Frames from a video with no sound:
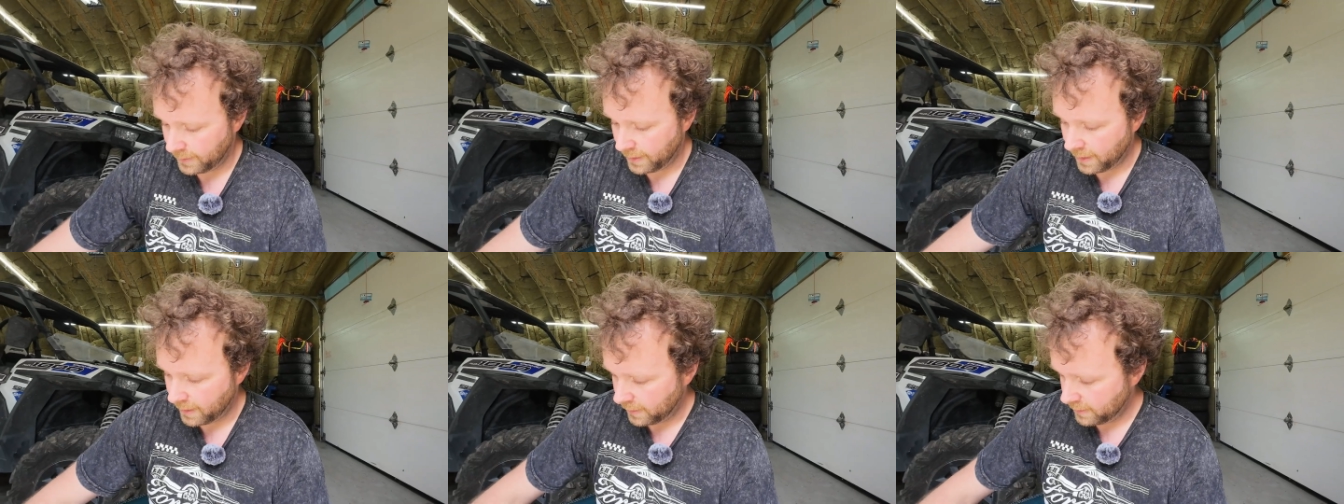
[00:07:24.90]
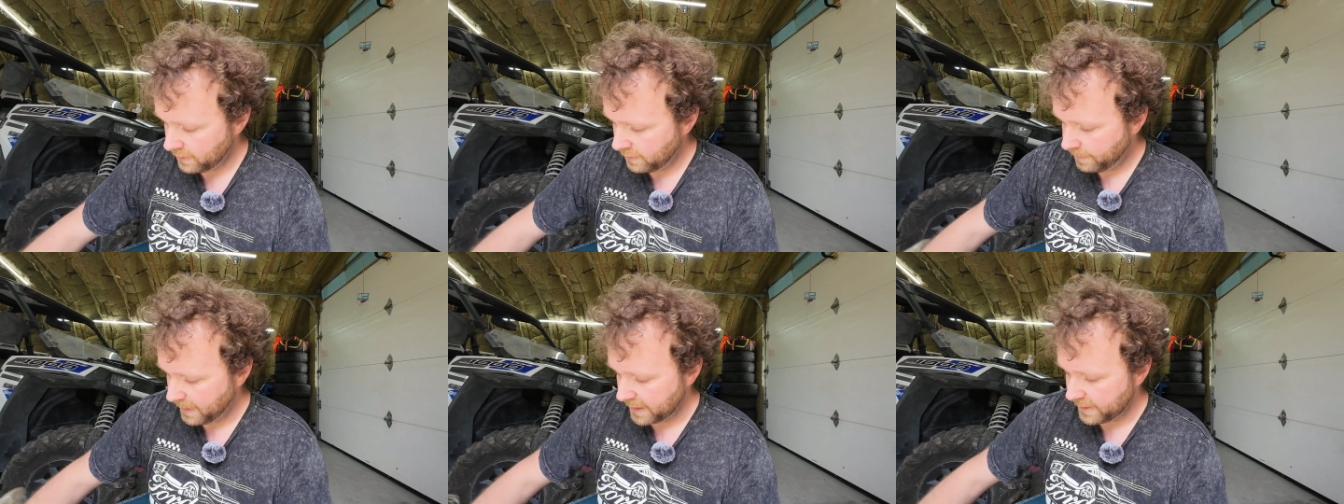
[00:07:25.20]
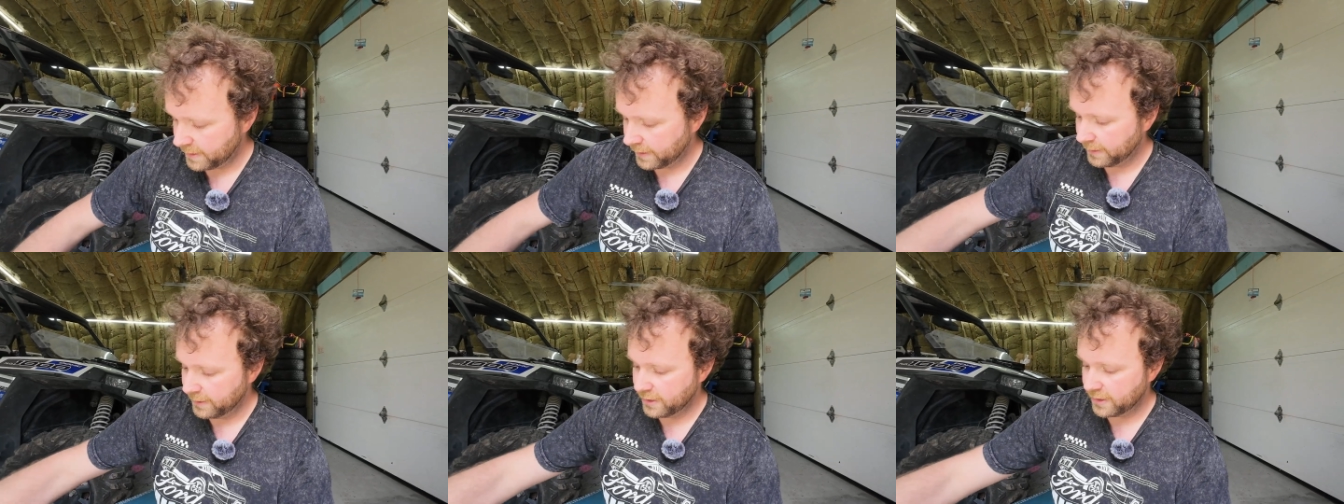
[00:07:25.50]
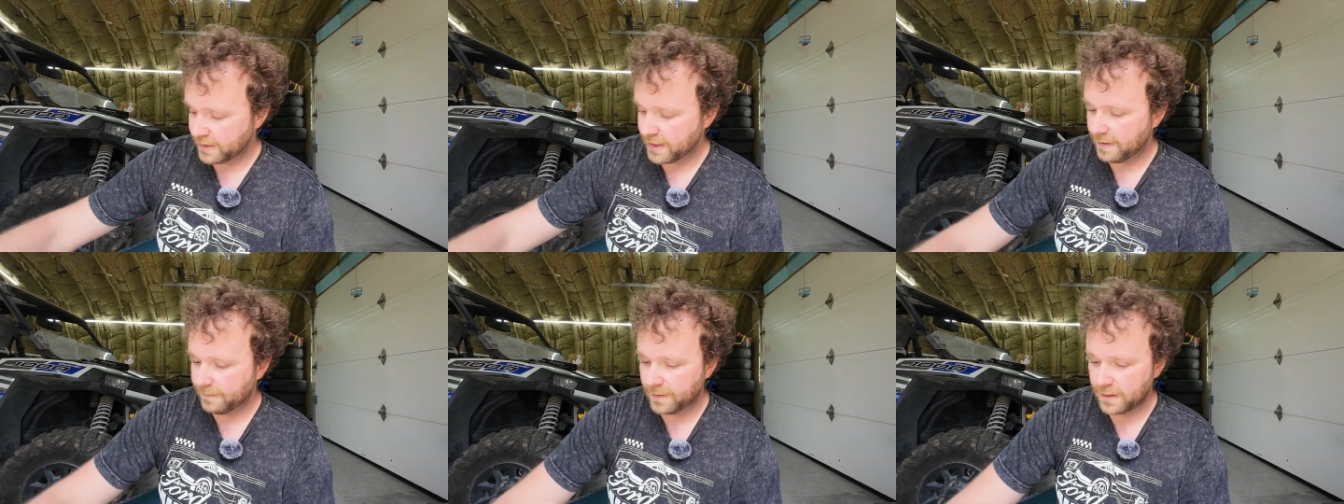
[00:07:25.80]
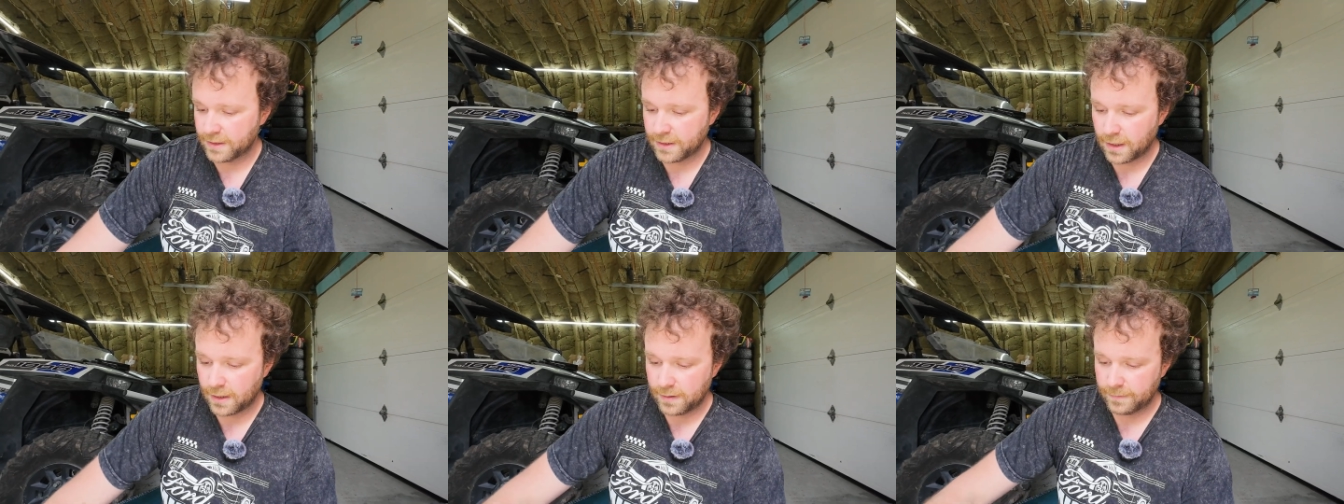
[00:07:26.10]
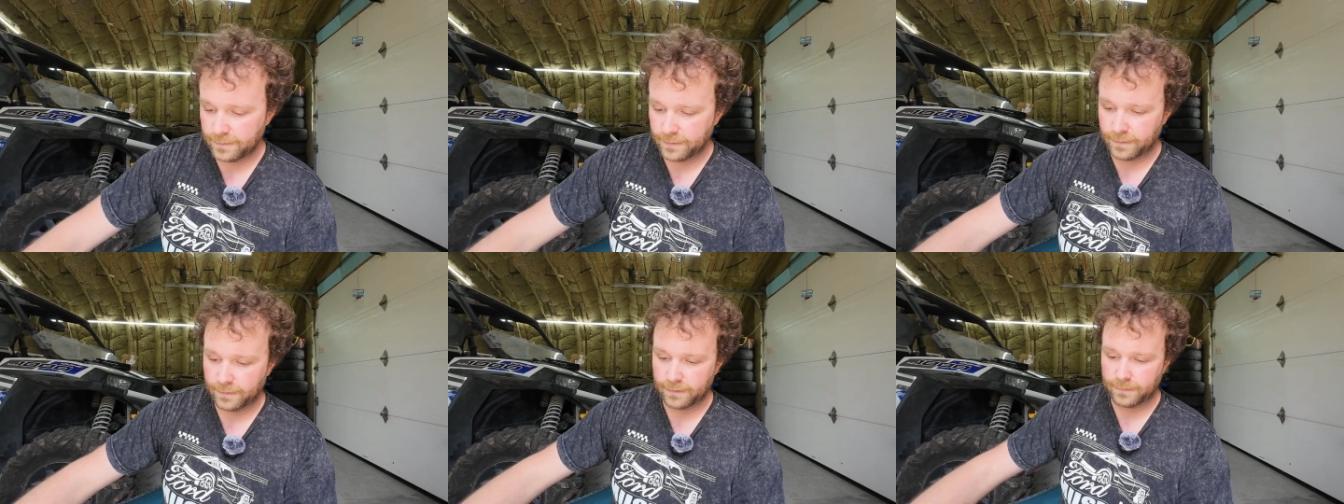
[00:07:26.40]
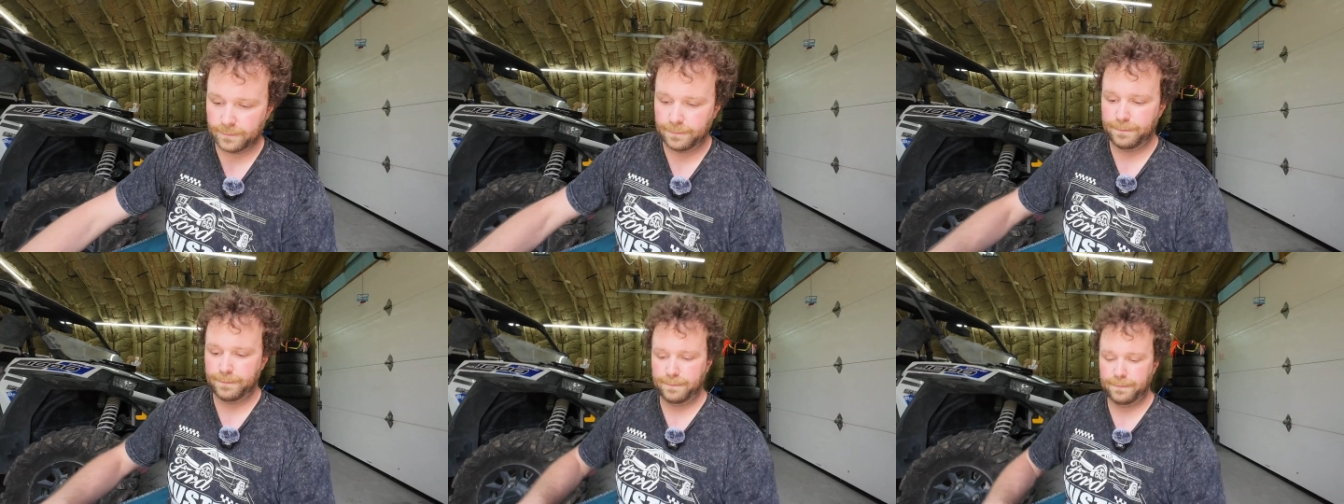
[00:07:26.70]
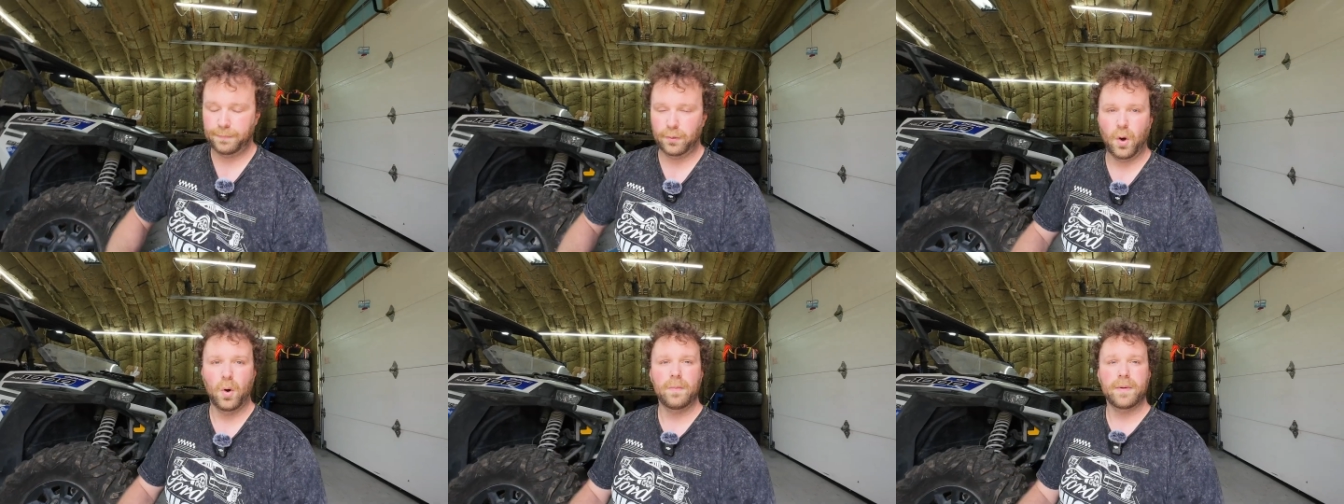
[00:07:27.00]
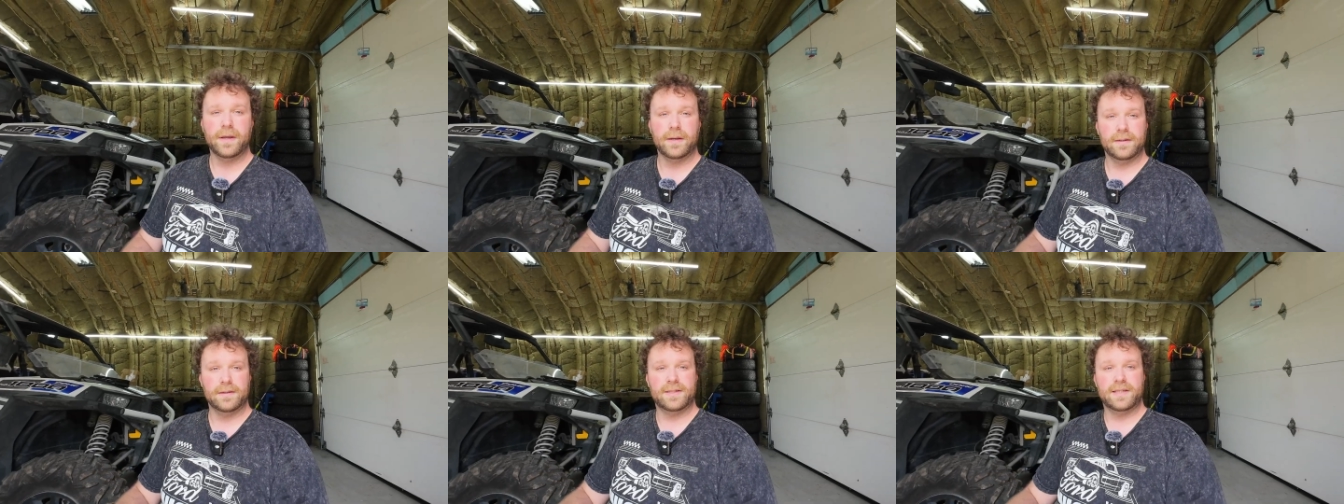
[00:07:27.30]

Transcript: and you basically just have to start probing